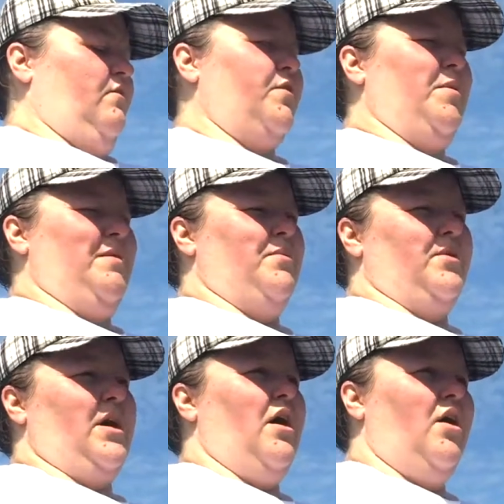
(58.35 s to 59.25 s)
for people
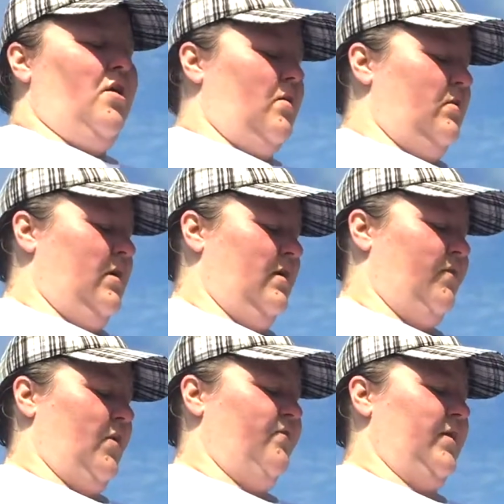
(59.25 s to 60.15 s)
to call if
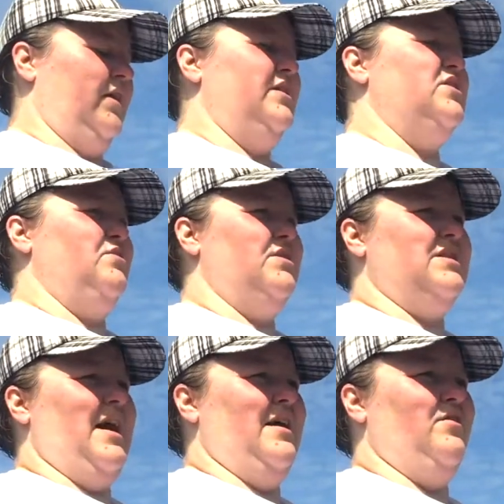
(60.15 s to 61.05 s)
they're feeling
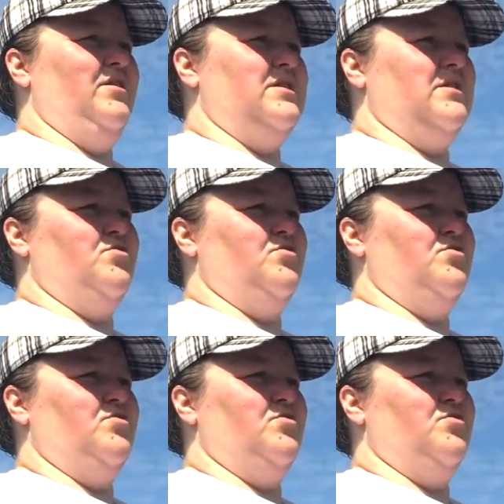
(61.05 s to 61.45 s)
suicidal. It's a